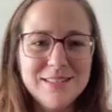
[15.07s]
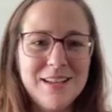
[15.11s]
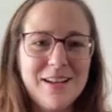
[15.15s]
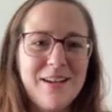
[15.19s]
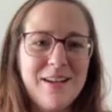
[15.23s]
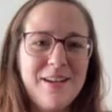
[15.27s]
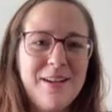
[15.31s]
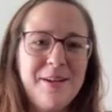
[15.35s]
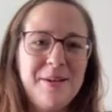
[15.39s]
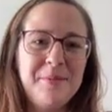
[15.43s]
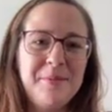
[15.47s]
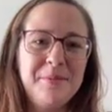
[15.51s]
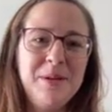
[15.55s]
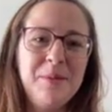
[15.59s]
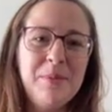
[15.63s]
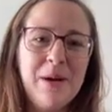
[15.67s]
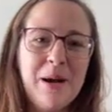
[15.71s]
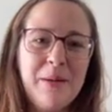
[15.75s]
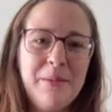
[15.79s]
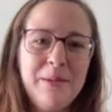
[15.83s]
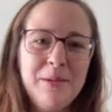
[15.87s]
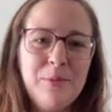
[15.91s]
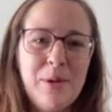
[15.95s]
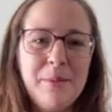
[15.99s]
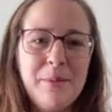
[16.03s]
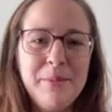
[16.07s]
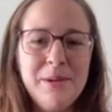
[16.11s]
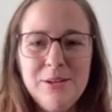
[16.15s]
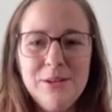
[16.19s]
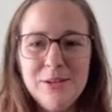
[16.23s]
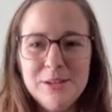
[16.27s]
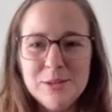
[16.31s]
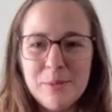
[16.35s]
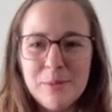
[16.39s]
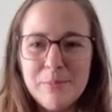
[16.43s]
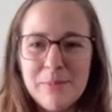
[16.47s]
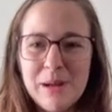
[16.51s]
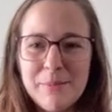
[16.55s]
He probably want me to do
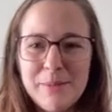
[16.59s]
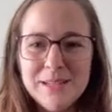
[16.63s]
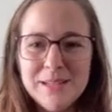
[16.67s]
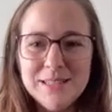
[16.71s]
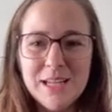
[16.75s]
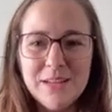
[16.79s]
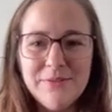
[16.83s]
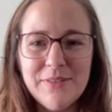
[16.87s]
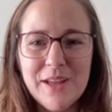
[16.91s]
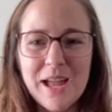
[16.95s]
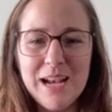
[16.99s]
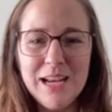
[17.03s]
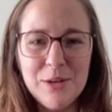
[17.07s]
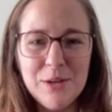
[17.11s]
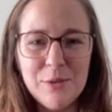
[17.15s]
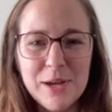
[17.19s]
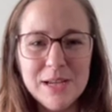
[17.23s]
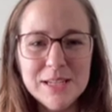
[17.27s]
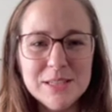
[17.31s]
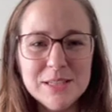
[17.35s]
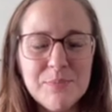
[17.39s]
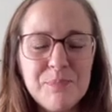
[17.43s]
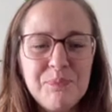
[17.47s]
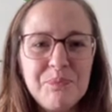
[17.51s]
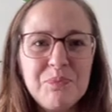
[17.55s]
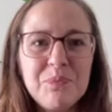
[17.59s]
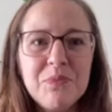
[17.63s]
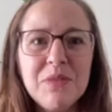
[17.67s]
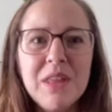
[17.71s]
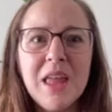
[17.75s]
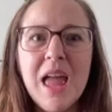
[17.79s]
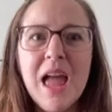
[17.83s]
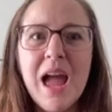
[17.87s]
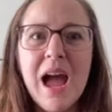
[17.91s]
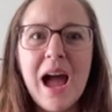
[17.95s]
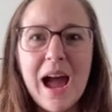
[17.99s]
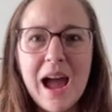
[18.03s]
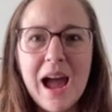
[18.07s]
this one by myself anyways.
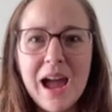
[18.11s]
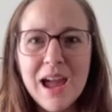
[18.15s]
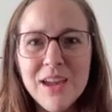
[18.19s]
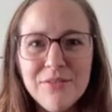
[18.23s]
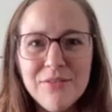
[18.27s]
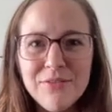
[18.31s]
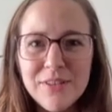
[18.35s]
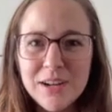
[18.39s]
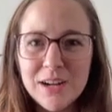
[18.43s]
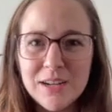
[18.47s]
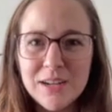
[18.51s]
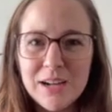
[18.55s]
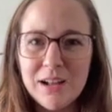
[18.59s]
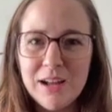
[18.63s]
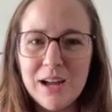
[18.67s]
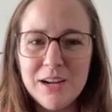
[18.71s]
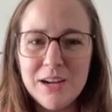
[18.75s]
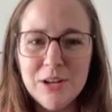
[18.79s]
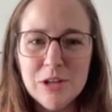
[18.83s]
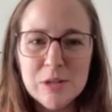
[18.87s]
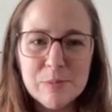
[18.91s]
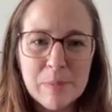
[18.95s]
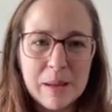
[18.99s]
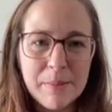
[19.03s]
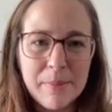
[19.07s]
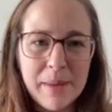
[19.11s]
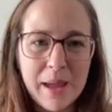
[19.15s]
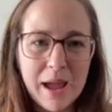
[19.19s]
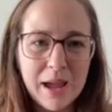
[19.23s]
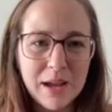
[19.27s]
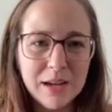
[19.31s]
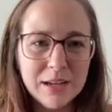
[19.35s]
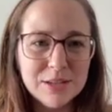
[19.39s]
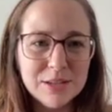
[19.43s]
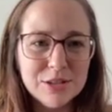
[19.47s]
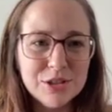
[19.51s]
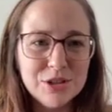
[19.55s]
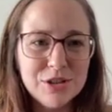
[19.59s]
I figured out how to use my
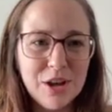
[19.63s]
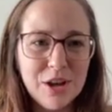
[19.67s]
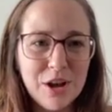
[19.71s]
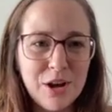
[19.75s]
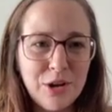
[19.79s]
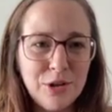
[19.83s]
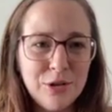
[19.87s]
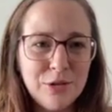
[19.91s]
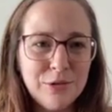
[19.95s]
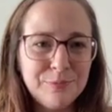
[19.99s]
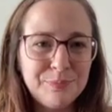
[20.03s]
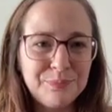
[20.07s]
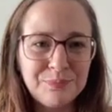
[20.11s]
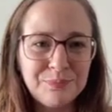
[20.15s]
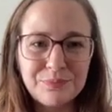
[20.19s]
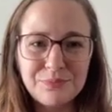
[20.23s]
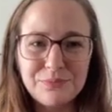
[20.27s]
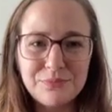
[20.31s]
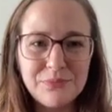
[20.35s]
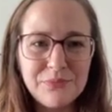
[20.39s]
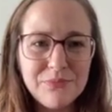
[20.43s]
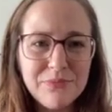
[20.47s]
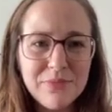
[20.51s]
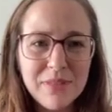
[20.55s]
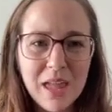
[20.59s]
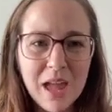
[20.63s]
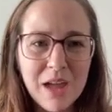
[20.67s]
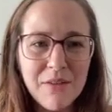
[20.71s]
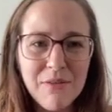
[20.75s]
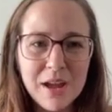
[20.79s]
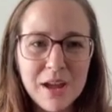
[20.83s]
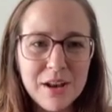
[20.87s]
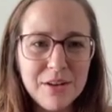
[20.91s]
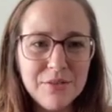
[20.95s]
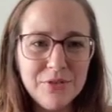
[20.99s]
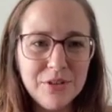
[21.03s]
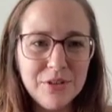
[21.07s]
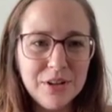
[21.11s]
Mac. So I've
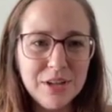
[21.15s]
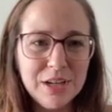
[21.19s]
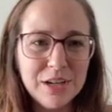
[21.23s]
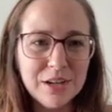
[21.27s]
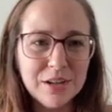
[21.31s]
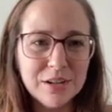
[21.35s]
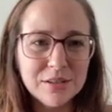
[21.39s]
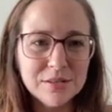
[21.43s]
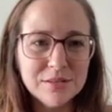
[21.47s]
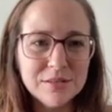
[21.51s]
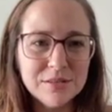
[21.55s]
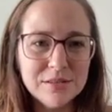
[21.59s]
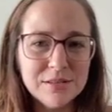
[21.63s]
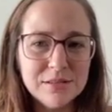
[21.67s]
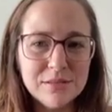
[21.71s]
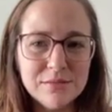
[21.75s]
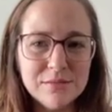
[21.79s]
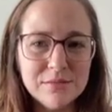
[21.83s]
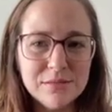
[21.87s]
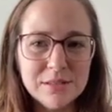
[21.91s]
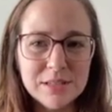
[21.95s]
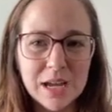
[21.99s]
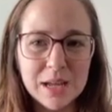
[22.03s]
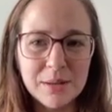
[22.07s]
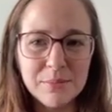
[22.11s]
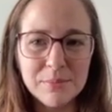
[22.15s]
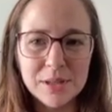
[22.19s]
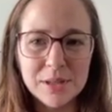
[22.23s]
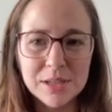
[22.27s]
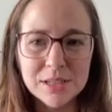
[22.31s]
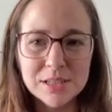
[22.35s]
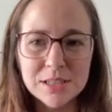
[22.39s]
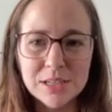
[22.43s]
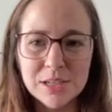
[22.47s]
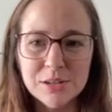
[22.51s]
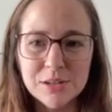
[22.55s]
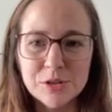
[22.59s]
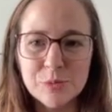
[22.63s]
had it for years, 10
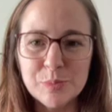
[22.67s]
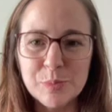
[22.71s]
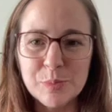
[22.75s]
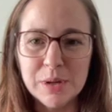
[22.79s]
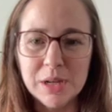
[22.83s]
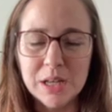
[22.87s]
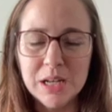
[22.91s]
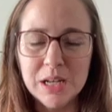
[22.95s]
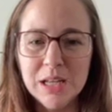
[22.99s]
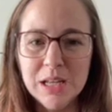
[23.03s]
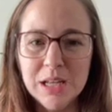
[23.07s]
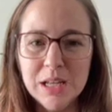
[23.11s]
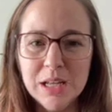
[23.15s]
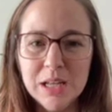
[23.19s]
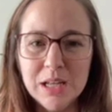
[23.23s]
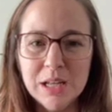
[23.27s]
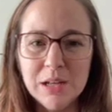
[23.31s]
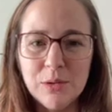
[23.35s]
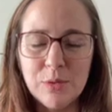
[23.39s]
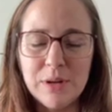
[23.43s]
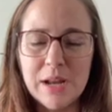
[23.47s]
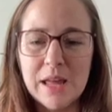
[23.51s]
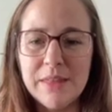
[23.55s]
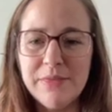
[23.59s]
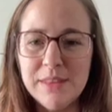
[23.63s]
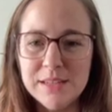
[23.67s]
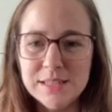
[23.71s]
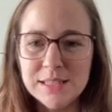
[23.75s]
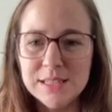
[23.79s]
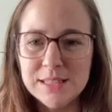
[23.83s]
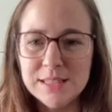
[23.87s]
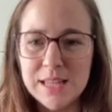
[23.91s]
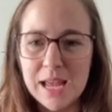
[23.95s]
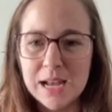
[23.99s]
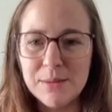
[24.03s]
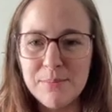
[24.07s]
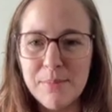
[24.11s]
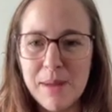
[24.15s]
plus years, but well, not this
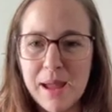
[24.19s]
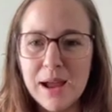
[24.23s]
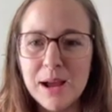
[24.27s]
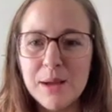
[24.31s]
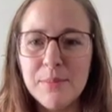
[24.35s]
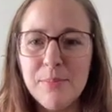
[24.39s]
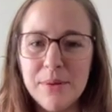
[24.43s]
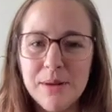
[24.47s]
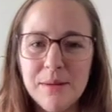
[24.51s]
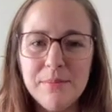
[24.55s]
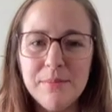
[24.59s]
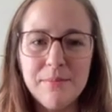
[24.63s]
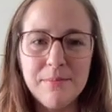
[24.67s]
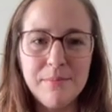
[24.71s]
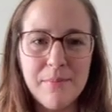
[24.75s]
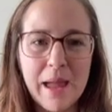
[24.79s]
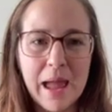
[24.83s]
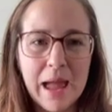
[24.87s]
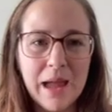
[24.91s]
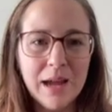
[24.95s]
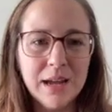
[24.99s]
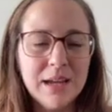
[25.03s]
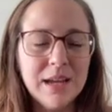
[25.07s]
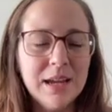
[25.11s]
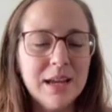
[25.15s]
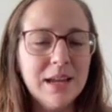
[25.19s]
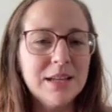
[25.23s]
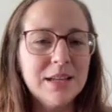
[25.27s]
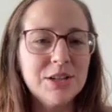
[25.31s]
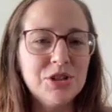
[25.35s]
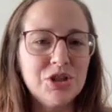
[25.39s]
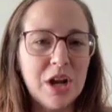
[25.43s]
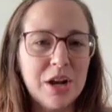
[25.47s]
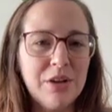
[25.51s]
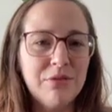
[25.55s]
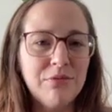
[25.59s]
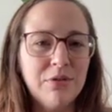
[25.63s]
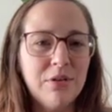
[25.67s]
exact Mac, but Mac in
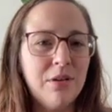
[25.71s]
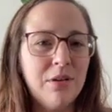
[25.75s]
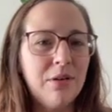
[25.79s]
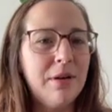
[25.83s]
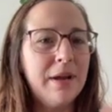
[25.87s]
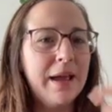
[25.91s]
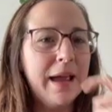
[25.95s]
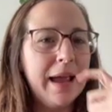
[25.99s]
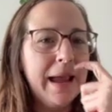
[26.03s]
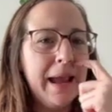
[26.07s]
general.